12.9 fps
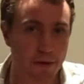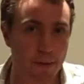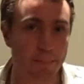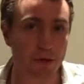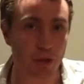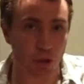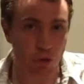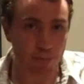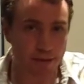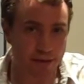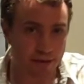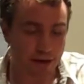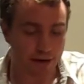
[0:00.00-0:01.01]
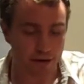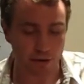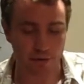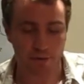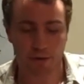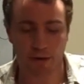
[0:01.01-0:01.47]
but a little bit
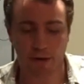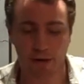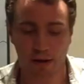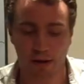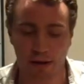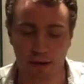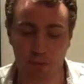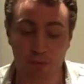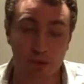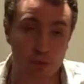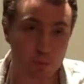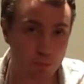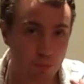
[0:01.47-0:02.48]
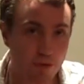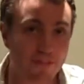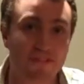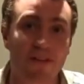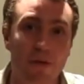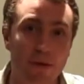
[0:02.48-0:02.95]
tighter, which was
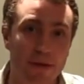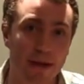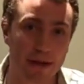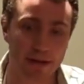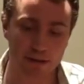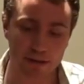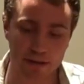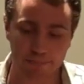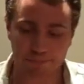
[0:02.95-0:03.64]
very nice.